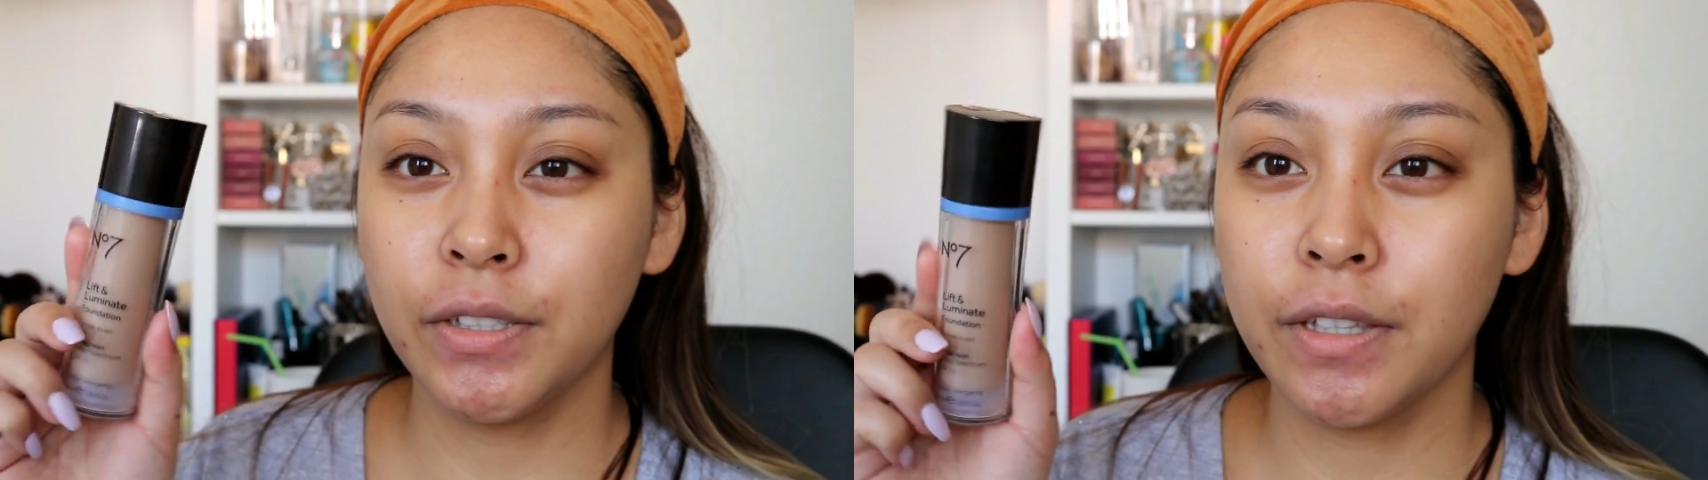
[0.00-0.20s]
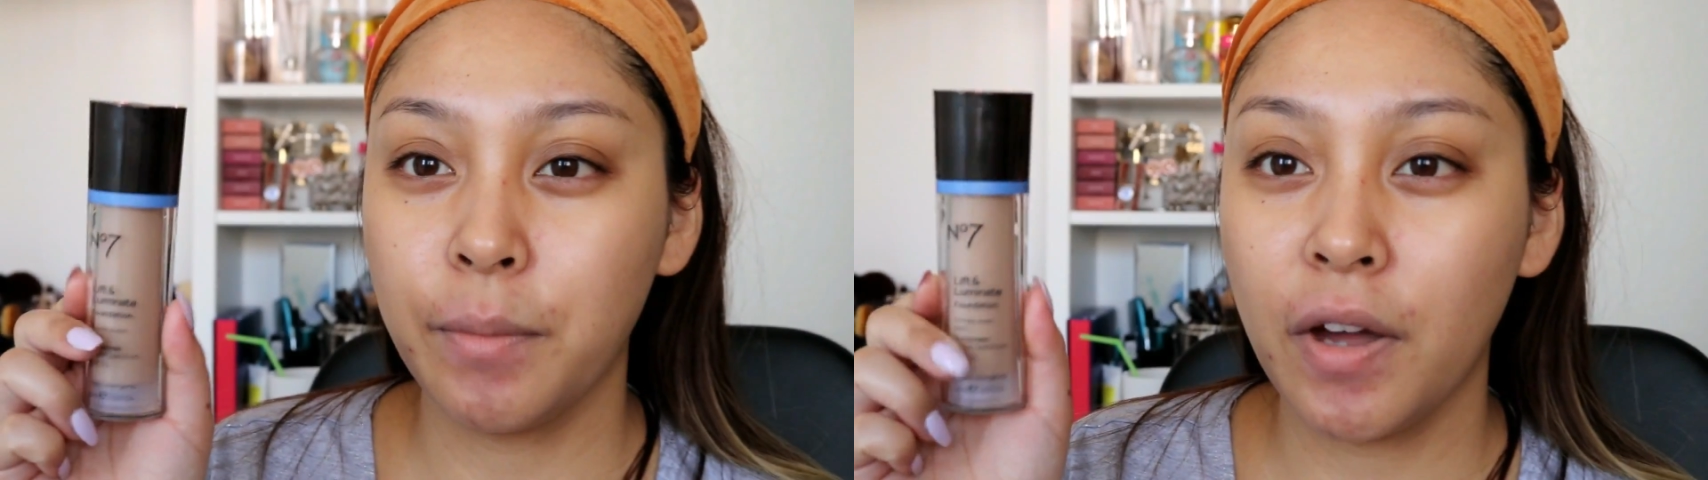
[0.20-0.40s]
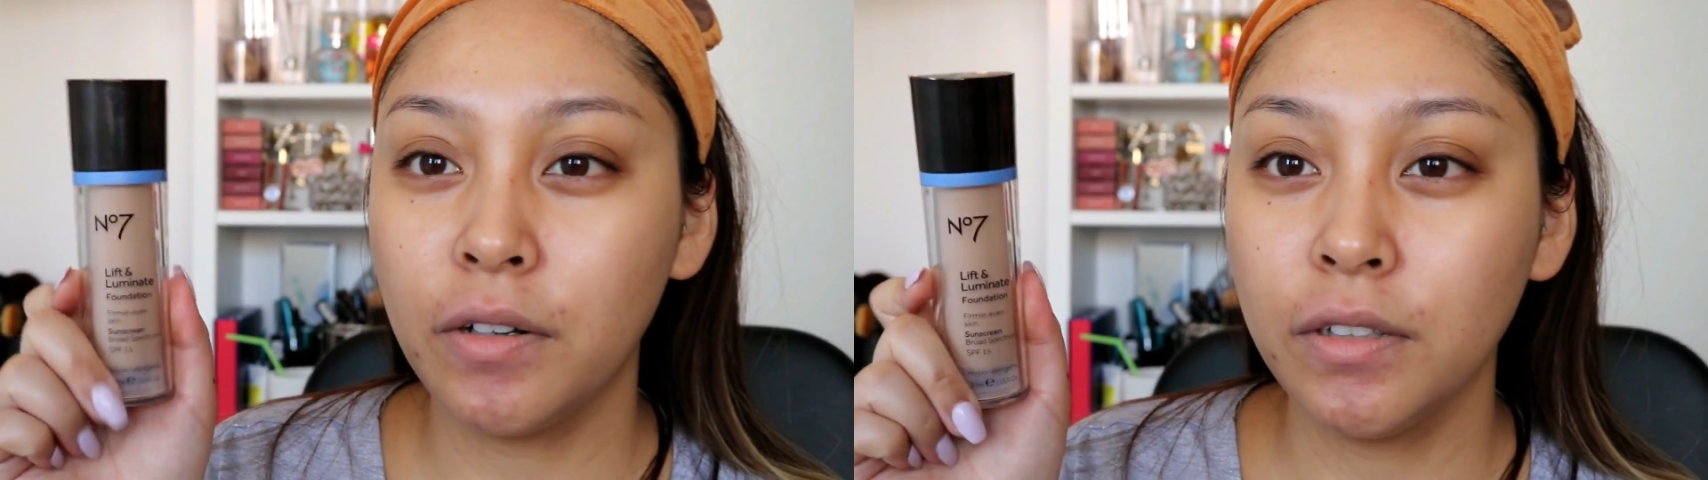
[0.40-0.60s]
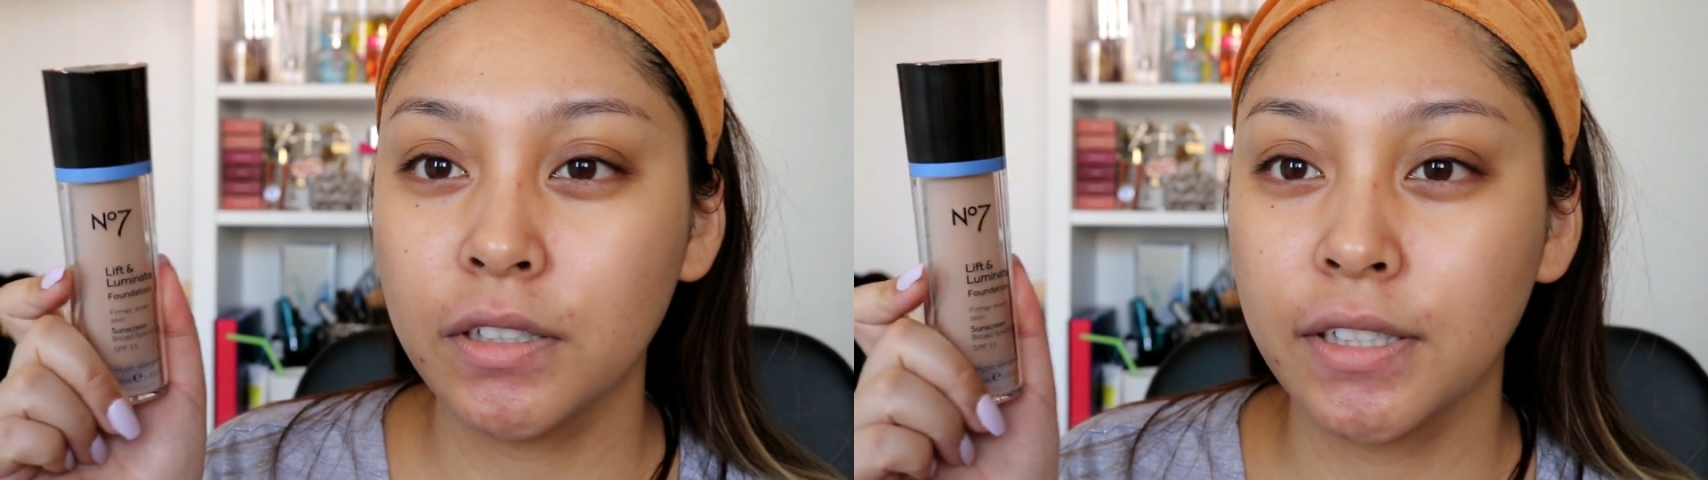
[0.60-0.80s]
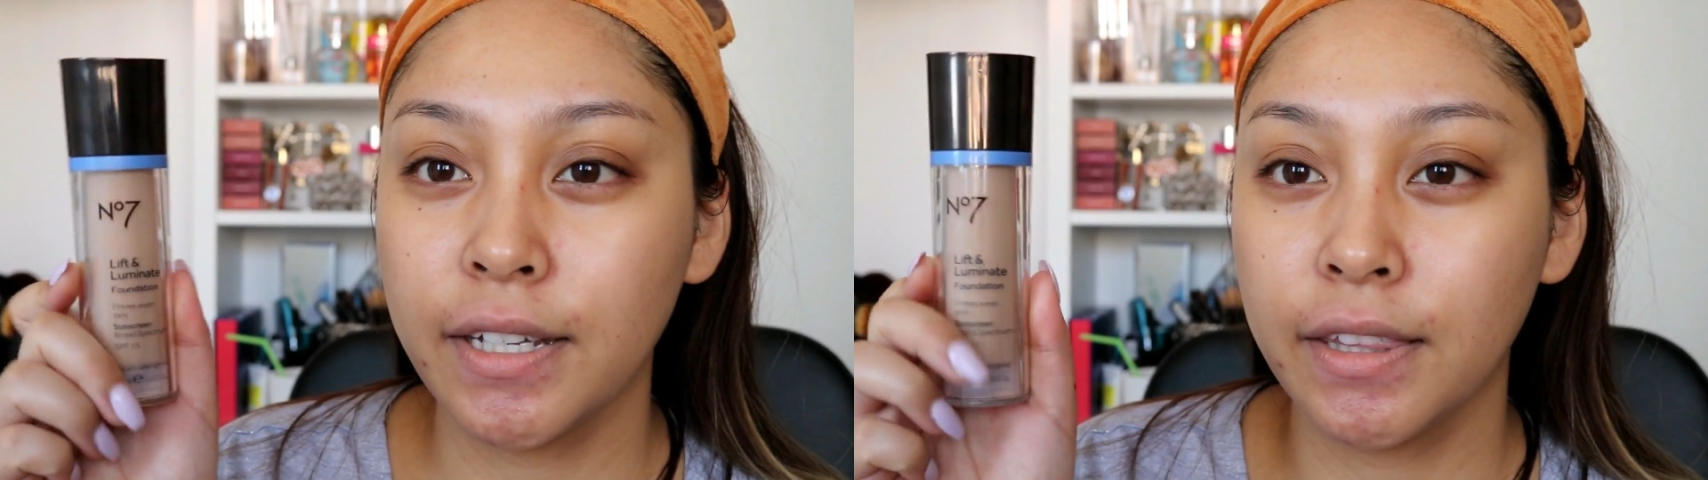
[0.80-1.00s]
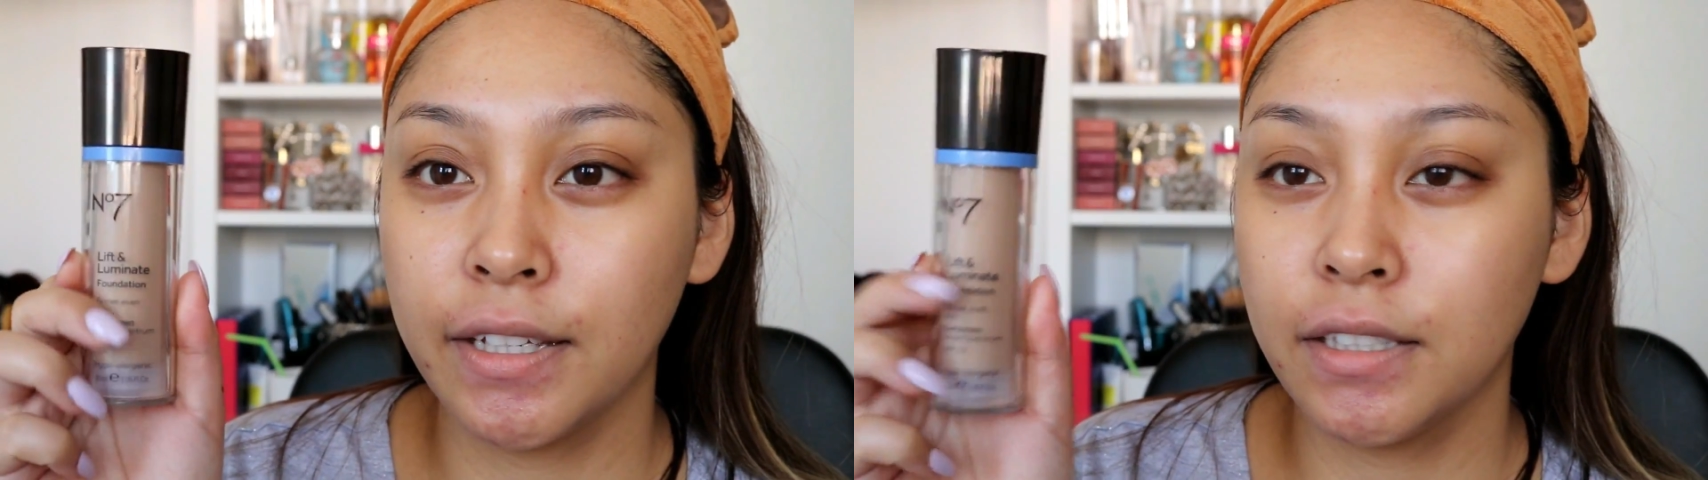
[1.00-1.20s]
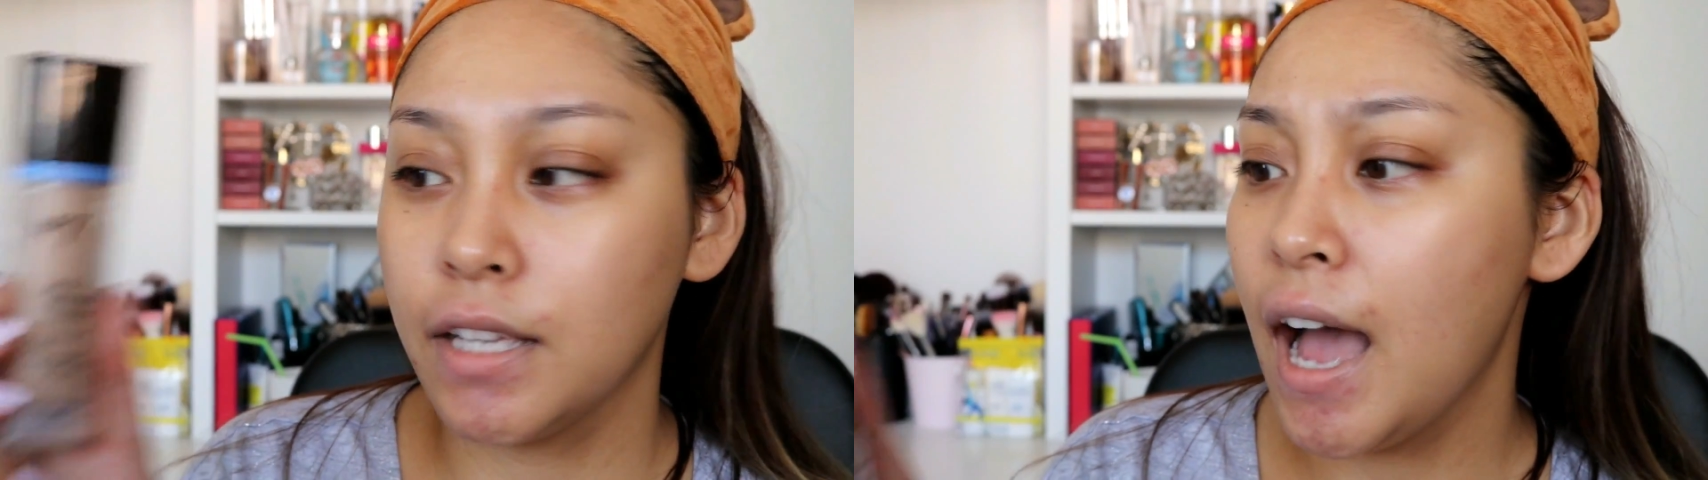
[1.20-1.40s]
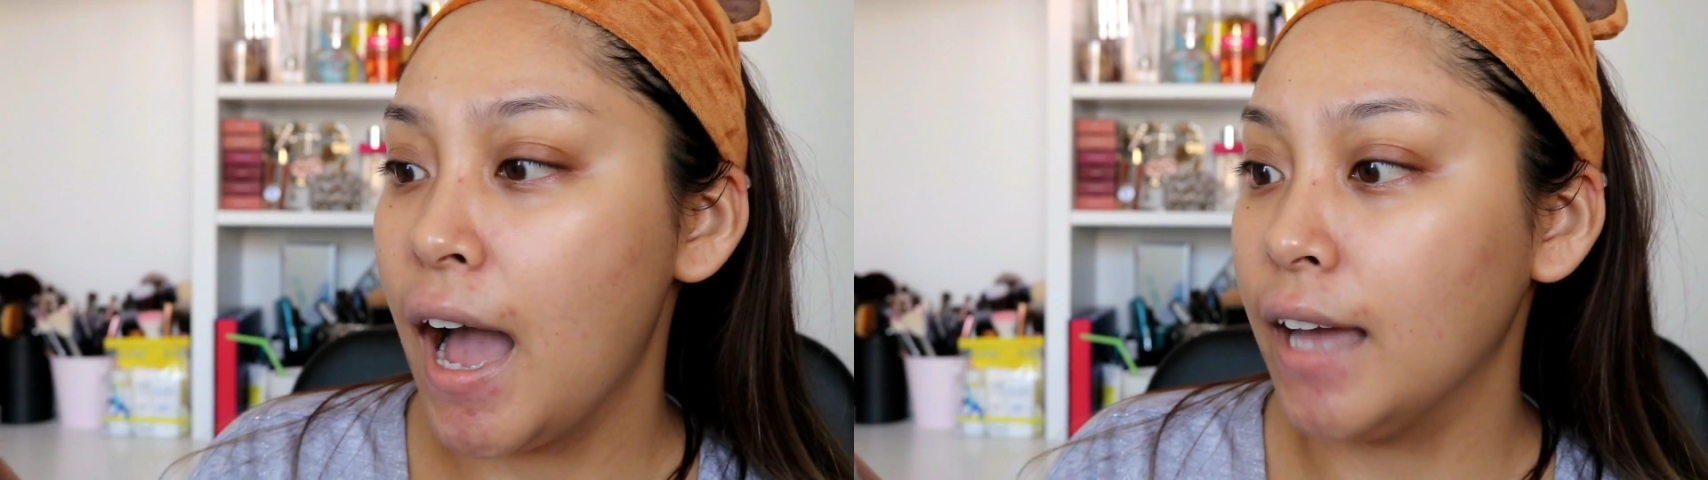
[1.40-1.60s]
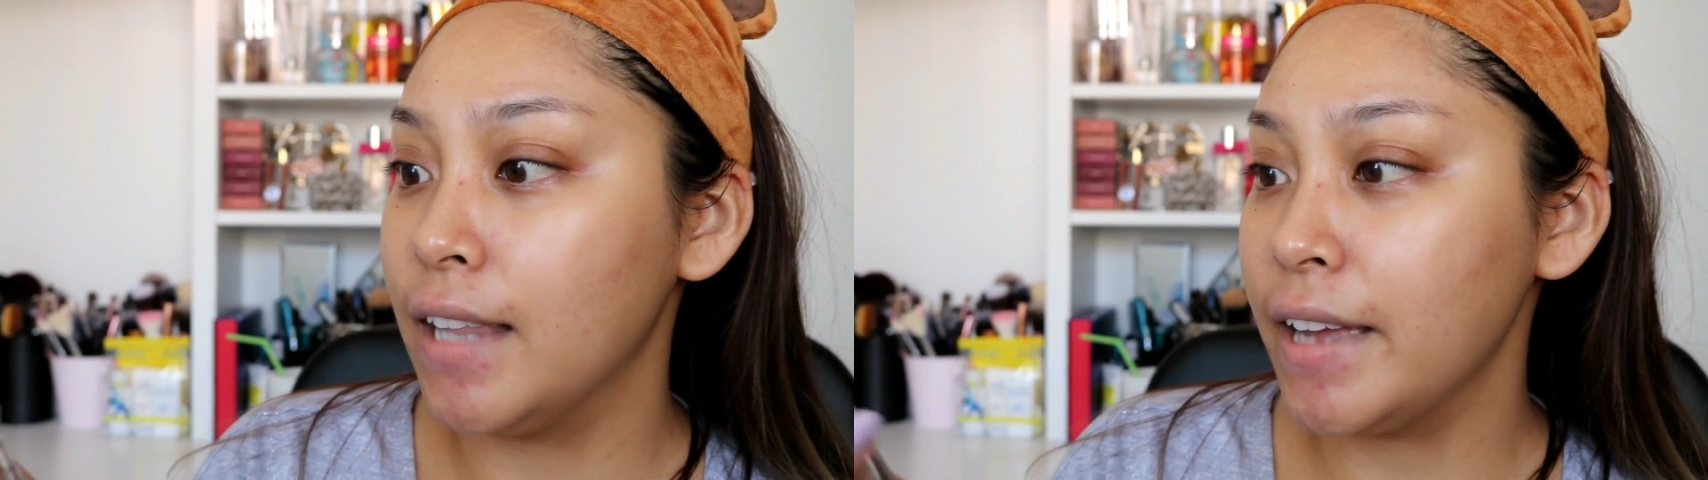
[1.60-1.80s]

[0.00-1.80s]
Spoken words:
Okay, so the bottle looks like this.